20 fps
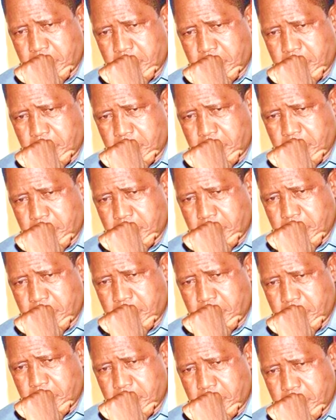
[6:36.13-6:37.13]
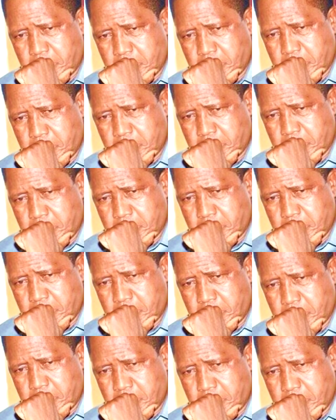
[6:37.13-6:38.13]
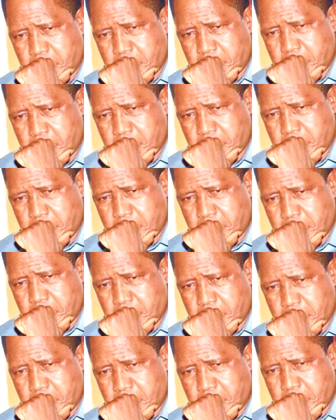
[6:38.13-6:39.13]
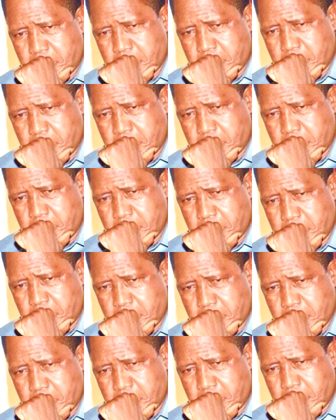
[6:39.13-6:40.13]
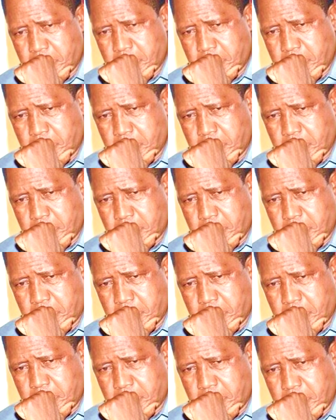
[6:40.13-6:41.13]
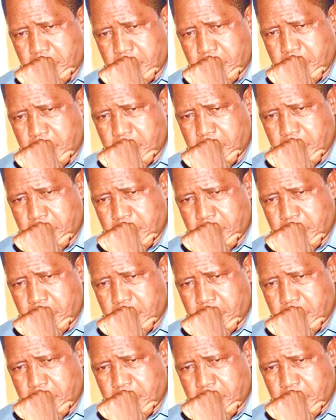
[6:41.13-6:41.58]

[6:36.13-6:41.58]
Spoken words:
[no speech]